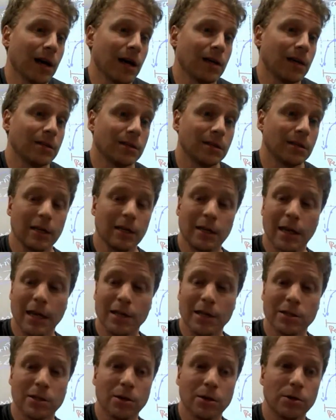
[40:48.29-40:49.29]
in case
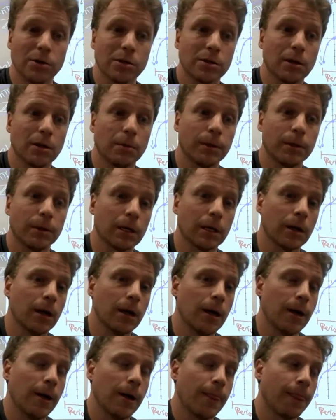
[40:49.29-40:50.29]
there's something
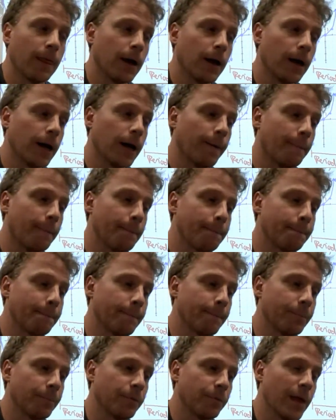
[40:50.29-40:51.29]

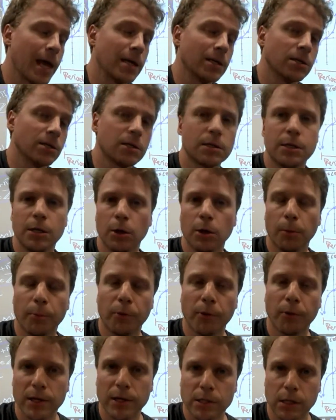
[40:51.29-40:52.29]
that is still
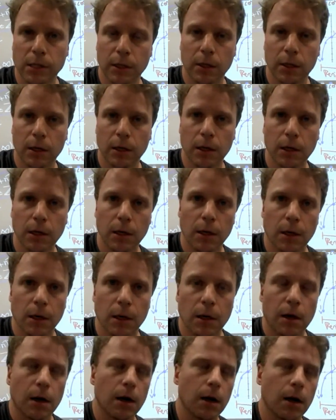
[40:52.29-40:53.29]
pressing
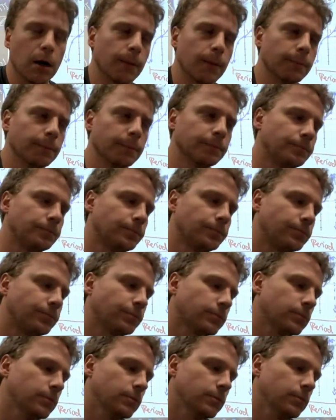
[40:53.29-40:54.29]

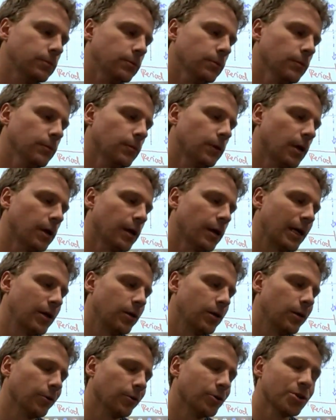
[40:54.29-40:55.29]
that
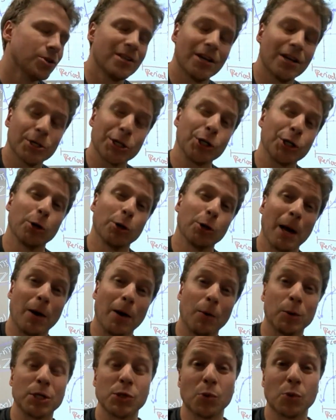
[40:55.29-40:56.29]
you're just not sure about, which
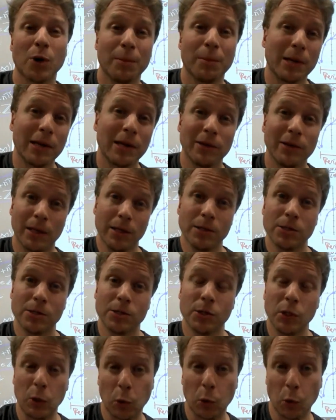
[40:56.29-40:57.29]
is why I'm giving this to
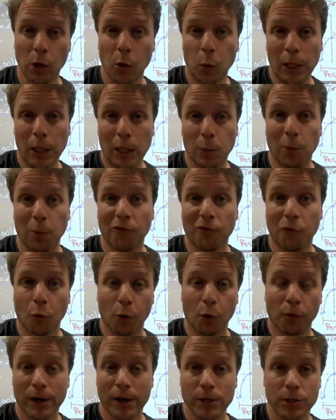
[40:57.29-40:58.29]
you a week before
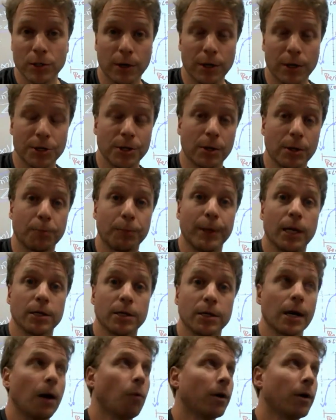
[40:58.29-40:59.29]
registration, because I
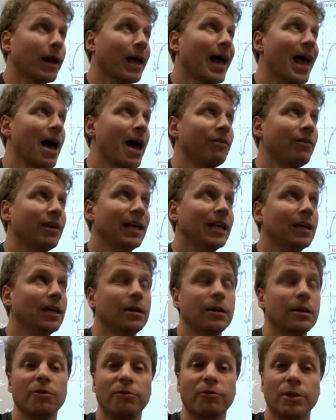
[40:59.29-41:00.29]
want to have
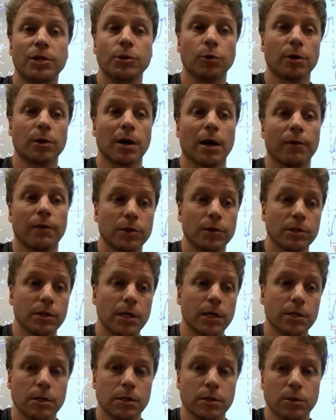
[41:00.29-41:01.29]
individual
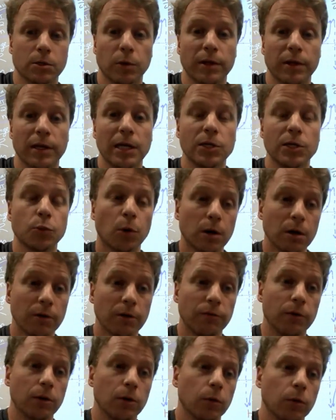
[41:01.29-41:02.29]
conversation with each one of
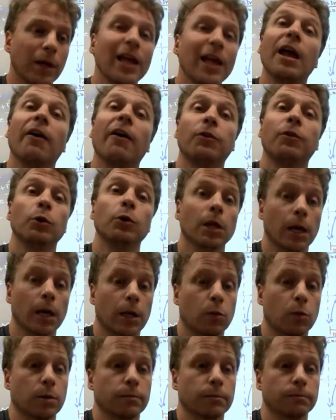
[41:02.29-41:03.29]
you if you'd like one.
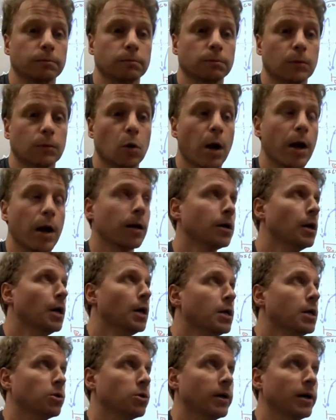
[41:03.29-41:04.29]
Okay,
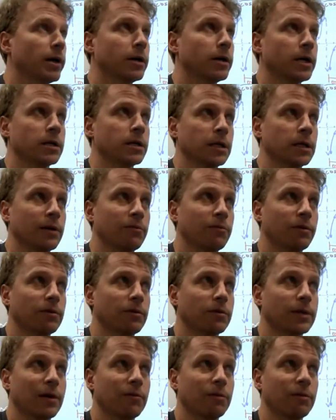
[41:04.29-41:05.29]
so it is,
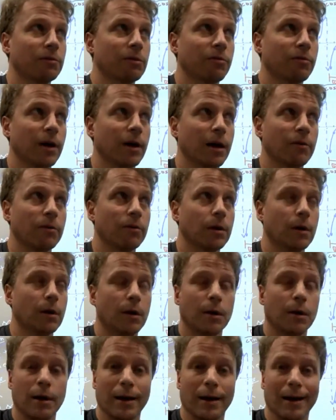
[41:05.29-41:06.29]
10:55.
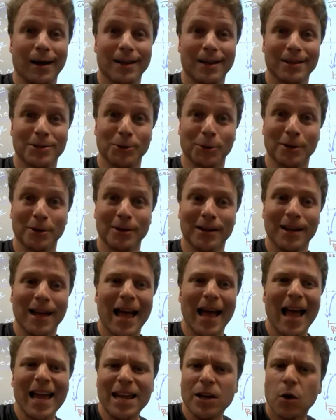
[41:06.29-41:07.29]
I got to it.
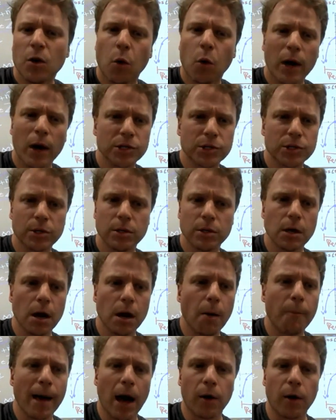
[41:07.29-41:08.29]
Any questions
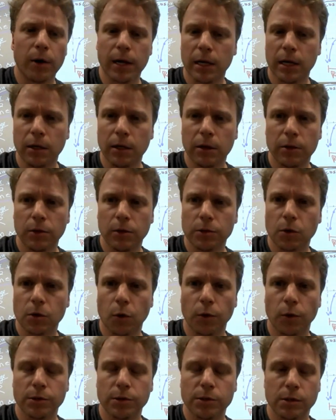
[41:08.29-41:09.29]
about any of those
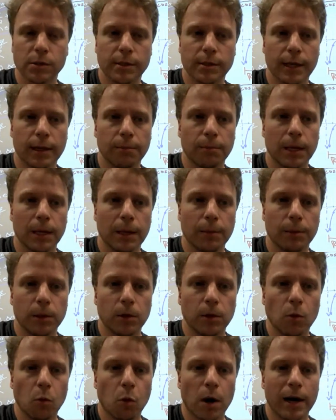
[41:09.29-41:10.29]
courses that maybe you
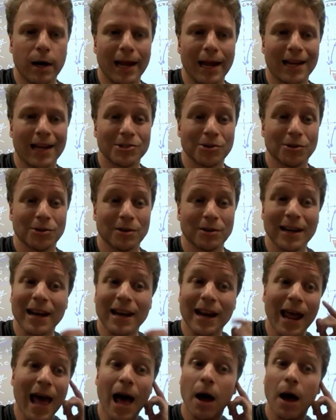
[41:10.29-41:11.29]
want answered
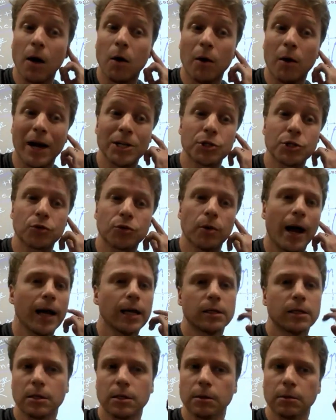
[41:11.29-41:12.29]
now? I tried
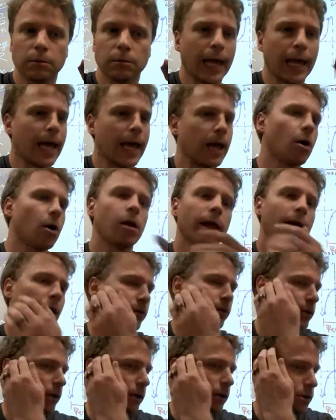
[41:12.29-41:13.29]
to lay it all out
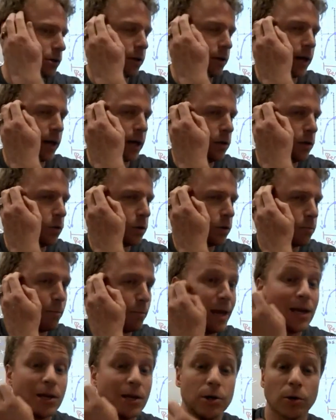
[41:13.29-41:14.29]
there so that you can make
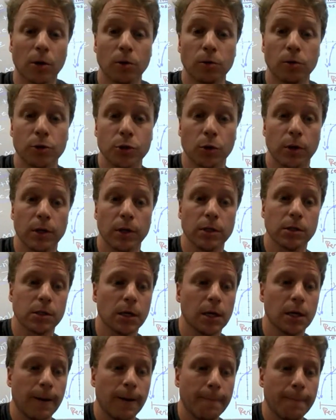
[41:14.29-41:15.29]
your own choice
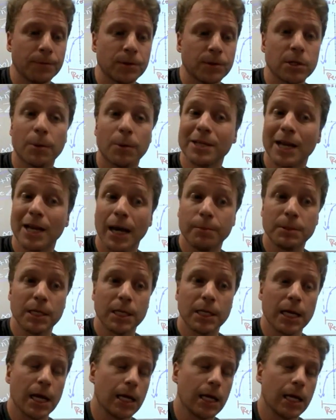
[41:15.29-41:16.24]
sometime today.